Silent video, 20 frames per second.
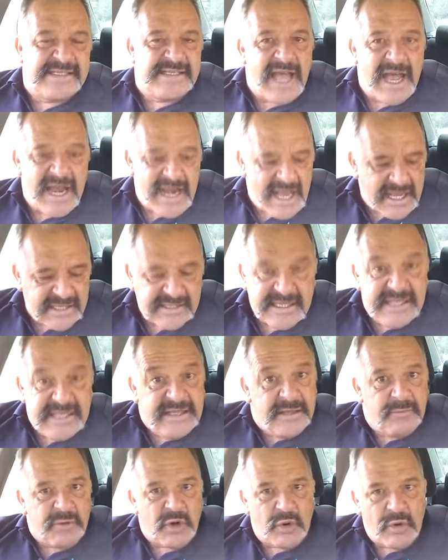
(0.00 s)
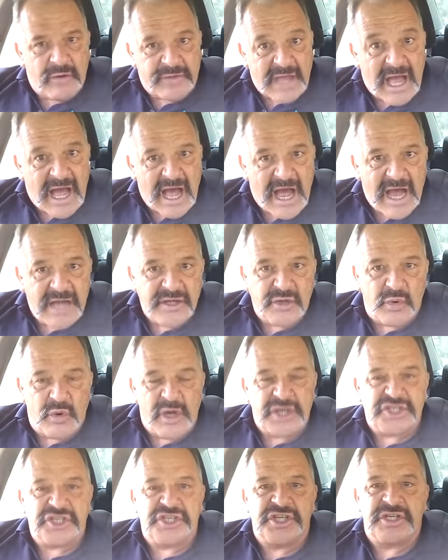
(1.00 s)
asking them the hard
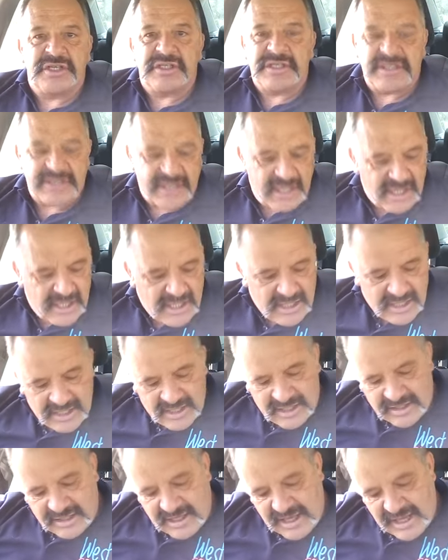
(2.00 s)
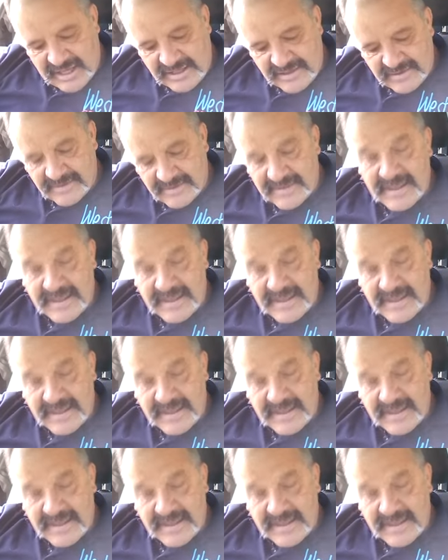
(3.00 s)
questions, okay.